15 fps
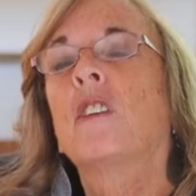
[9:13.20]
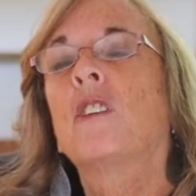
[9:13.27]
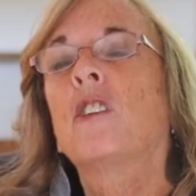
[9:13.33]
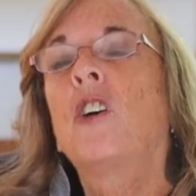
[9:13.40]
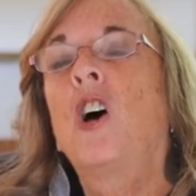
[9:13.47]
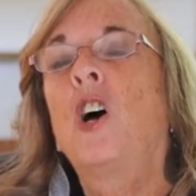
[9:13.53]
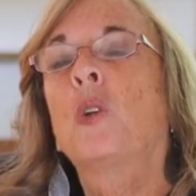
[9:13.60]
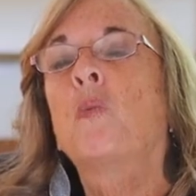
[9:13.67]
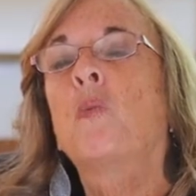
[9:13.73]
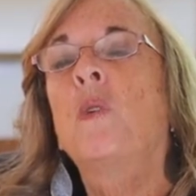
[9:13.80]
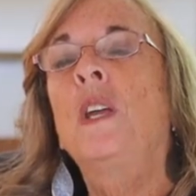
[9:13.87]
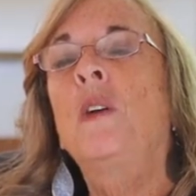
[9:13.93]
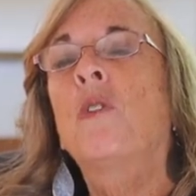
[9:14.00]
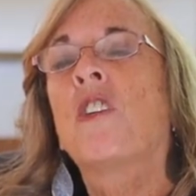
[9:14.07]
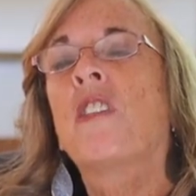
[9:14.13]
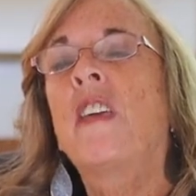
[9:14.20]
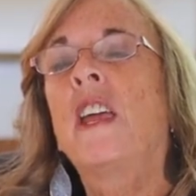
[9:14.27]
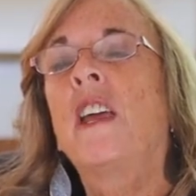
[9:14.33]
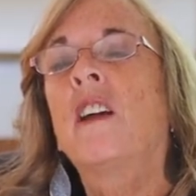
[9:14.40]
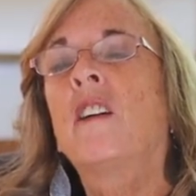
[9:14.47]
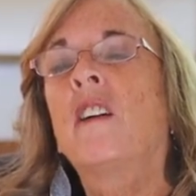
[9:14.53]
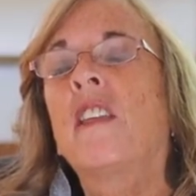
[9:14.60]
called We Were
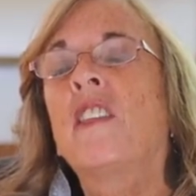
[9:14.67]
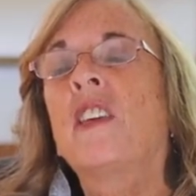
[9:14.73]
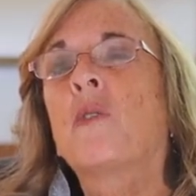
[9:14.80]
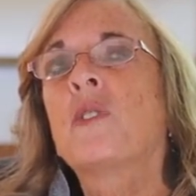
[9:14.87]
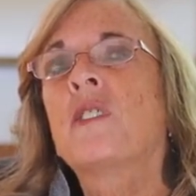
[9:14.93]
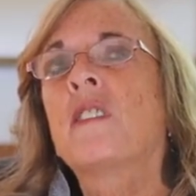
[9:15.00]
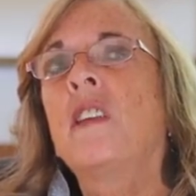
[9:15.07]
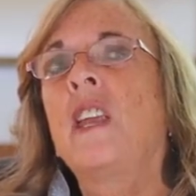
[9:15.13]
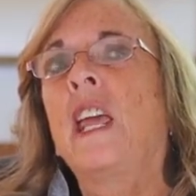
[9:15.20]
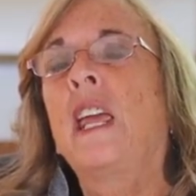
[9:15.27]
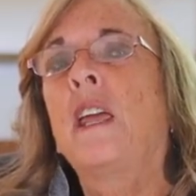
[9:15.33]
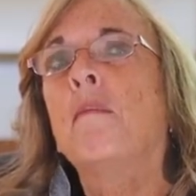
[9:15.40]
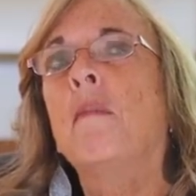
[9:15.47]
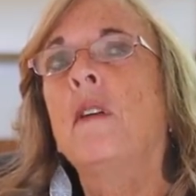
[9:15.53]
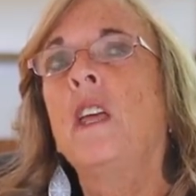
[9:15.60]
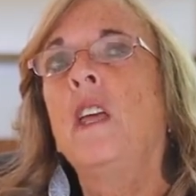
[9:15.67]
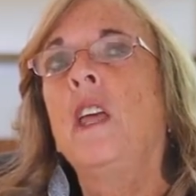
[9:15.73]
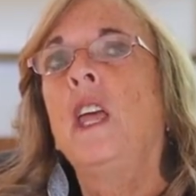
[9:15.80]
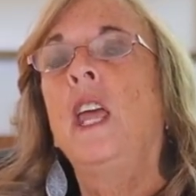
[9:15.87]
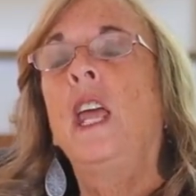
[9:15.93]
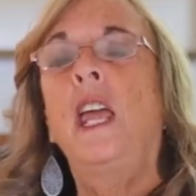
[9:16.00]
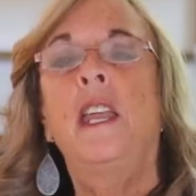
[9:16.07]
There, I think was the name.
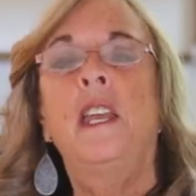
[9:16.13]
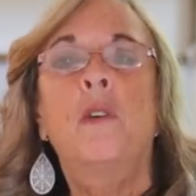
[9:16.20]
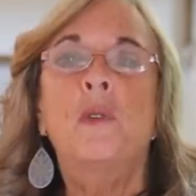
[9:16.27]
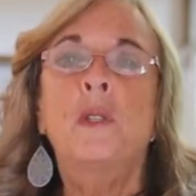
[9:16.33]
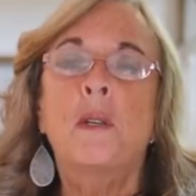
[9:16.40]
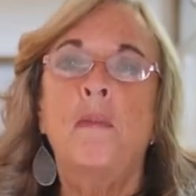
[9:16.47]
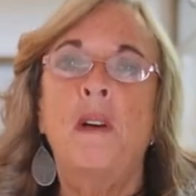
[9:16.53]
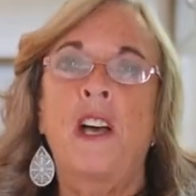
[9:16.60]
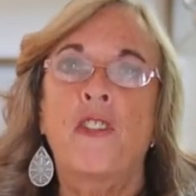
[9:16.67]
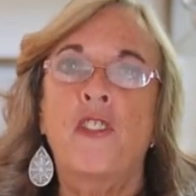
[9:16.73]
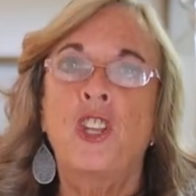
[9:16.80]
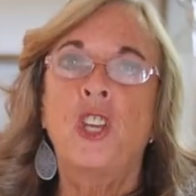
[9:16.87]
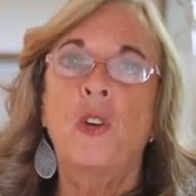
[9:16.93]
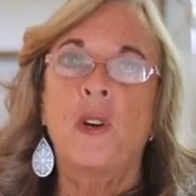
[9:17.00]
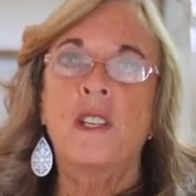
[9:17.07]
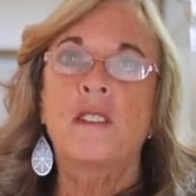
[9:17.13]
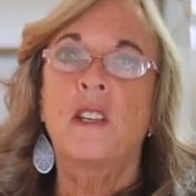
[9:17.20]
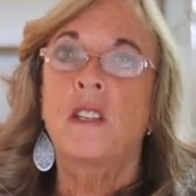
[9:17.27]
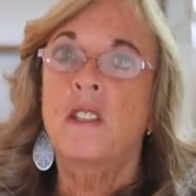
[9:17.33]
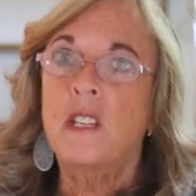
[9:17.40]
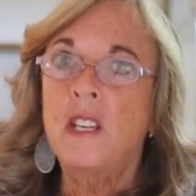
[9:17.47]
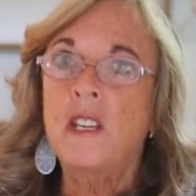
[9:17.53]
And it was about the
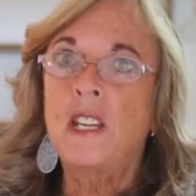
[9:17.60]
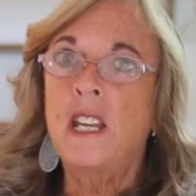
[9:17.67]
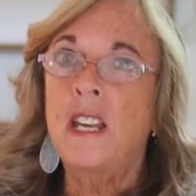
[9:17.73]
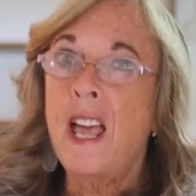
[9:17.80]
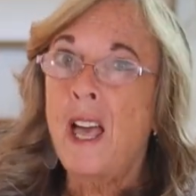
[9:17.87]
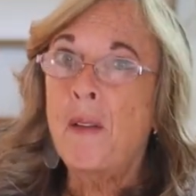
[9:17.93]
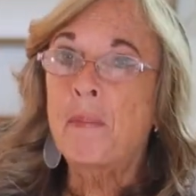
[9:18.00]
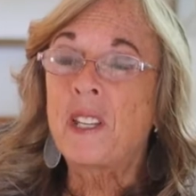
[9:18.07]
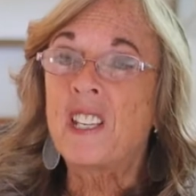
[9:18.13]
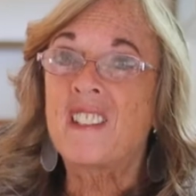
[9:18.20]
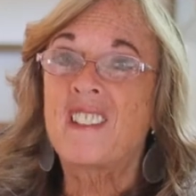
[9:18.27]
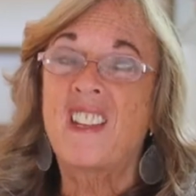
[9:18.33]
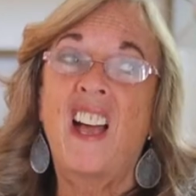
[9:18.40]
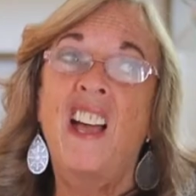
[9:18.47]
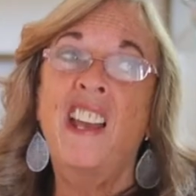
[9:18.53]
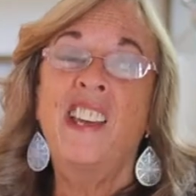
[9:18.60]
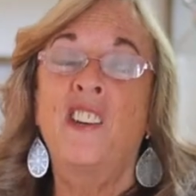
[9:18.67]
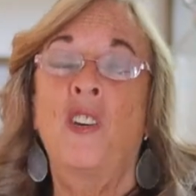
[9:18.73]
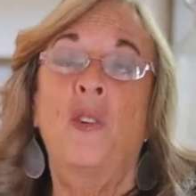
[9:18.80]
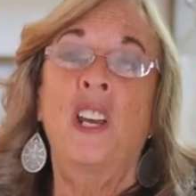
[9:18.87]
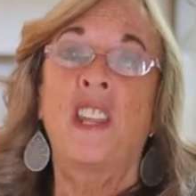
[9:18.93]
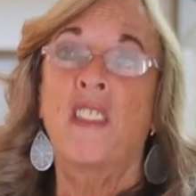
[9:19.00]
USS Indianapolis. I didn't
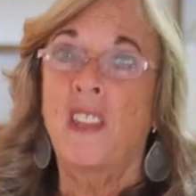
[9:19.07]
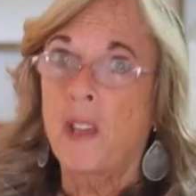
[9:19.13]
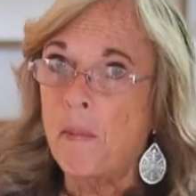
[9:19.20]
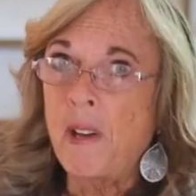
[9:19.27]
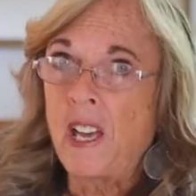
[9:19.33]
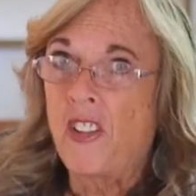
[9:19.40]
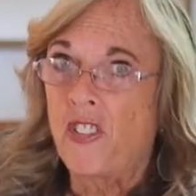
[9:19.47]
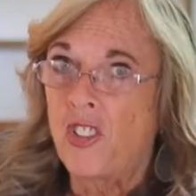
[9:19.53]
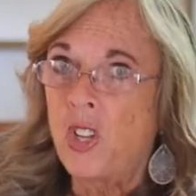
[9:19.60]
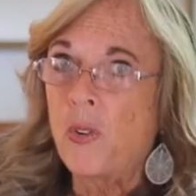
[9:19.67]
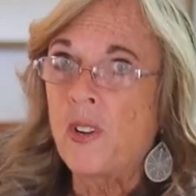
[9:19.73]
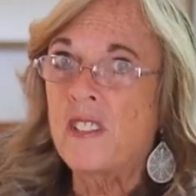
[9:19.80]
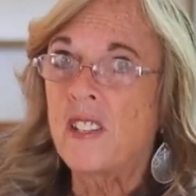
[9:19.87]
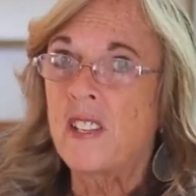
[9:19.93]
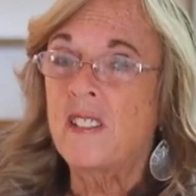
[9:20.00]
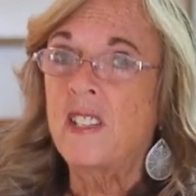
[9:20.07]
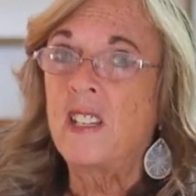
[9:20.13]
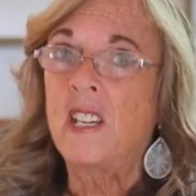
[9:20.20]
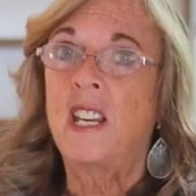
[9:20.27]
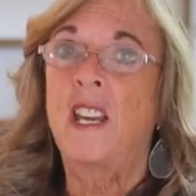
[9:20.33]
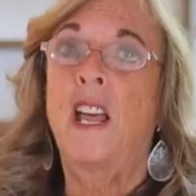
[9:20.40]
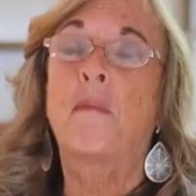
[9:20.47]
know anything about the USS
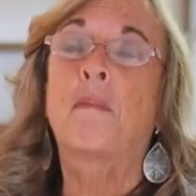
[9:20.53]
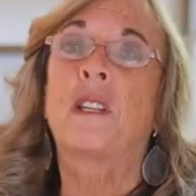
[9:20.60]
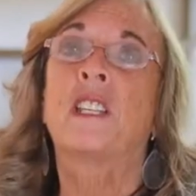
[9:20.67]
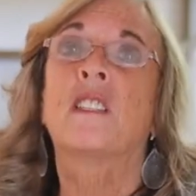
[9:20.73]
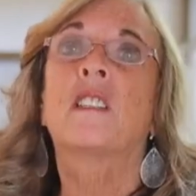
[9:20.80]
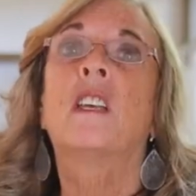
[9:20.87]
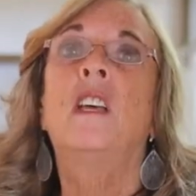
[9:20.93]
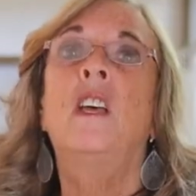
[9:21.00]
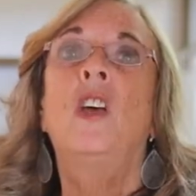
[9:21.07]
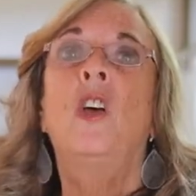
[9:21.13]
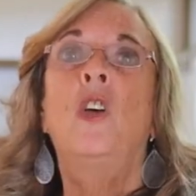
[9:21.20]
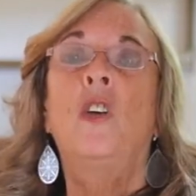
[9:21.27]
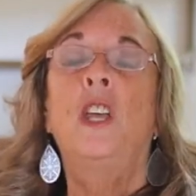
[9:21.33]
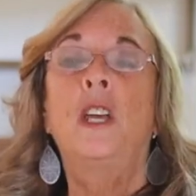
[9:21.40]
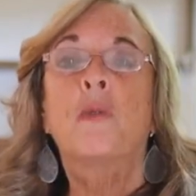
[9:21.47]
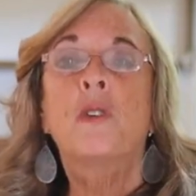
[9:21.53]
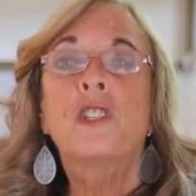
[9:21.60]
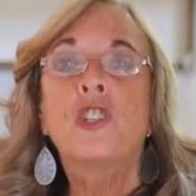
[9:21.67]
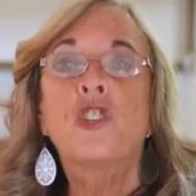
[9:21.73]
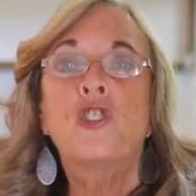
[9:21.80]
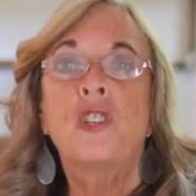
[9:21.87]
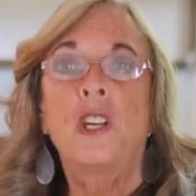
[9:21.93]
Indianapolis. It was
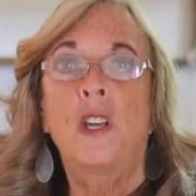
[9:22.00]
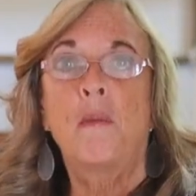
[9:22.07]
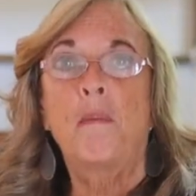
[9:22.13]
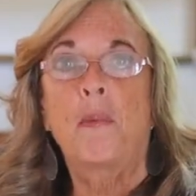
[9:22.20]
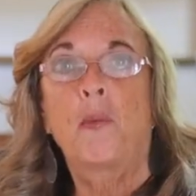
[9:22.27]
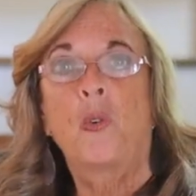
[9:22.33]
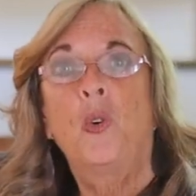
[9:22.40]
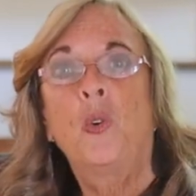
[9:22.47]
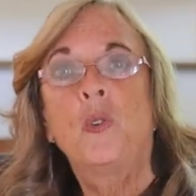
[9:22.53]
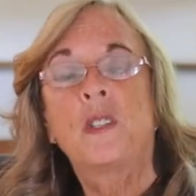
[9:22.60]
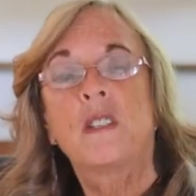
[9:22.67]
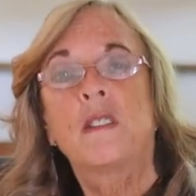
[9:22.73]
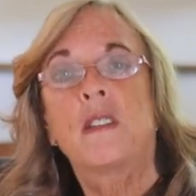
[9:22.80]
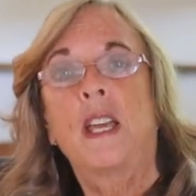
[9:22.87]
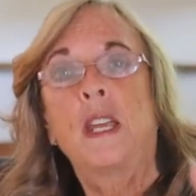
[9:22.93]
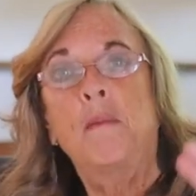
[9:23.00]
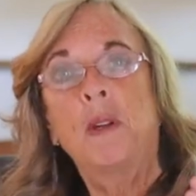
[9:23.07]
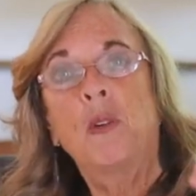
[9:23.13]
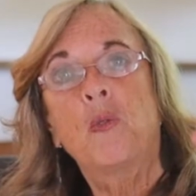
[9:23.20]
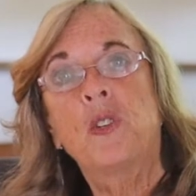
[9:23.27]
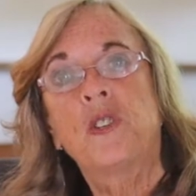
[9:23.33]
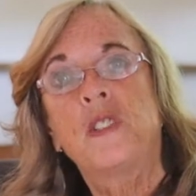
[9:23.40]
a ship whose
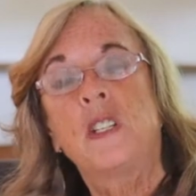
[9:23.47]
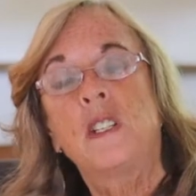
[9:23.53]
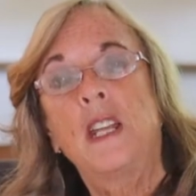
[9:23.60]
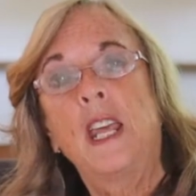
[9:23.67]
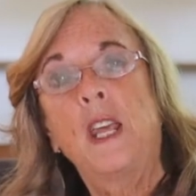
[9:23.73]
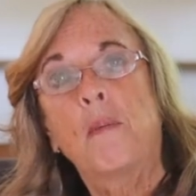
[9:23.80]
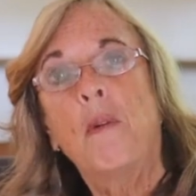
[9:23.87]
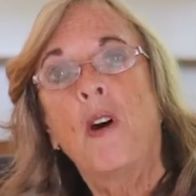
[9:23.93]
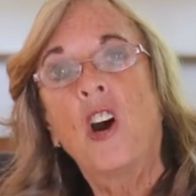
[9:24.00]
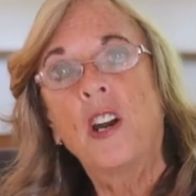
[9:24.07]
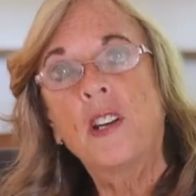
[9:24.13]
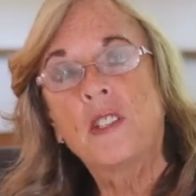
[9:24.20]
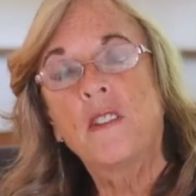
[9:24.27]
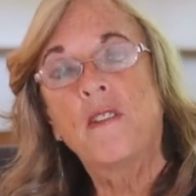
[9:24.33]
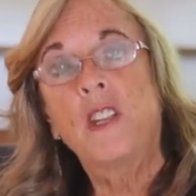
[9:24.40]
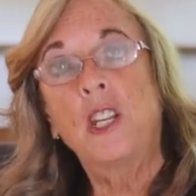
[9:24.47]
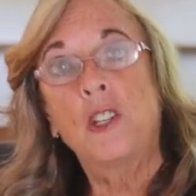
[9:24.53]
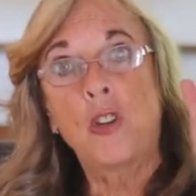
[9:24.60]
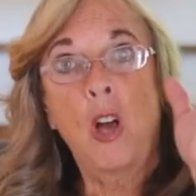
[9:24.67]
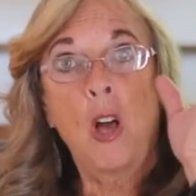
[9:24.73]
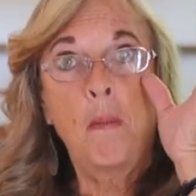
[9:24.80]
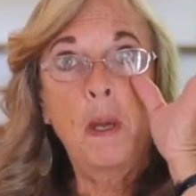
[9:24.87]
assignment was to take parts of the
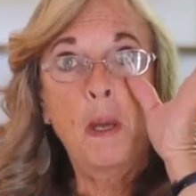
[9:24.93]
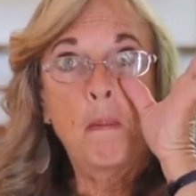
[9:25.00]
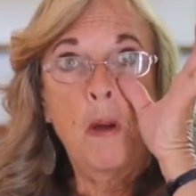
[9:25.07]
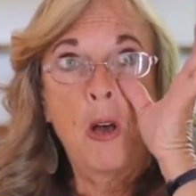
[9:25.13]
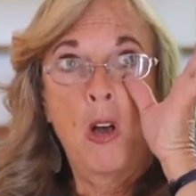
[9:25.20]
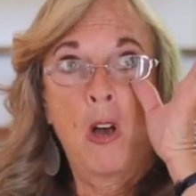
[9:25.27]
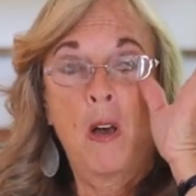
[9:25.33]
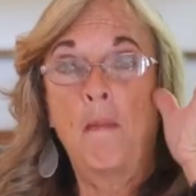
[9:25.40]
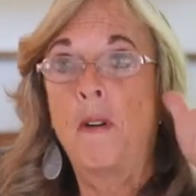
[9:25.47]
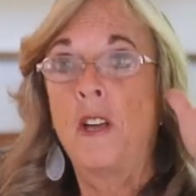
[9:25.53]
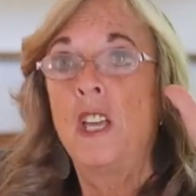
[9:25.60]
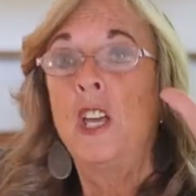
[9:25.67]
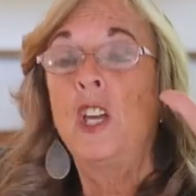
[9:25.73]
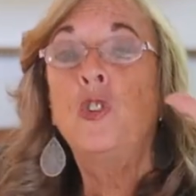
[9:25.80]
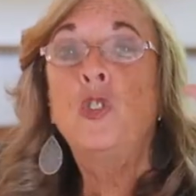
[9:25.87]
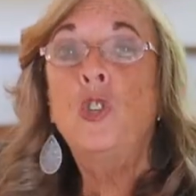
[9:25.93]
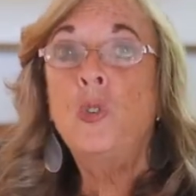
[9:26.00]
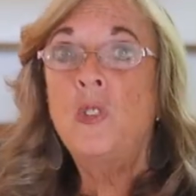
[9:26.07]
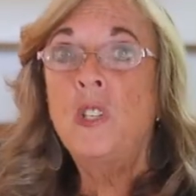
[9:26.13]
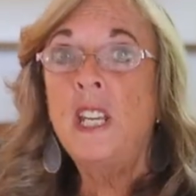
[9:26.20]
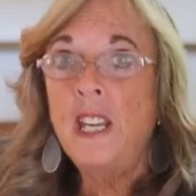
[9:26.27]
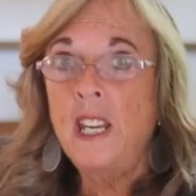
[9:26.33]
atomic bomb to
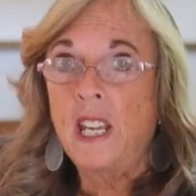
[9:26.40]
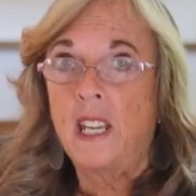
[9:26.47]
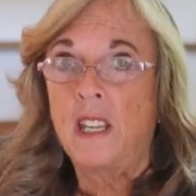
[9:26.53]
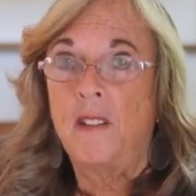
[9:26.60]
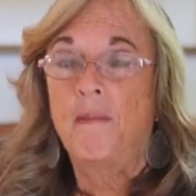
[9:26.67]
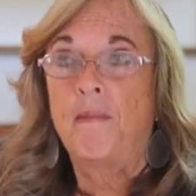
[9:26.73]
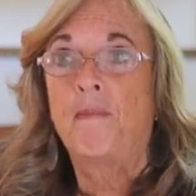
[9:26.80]
Tinian,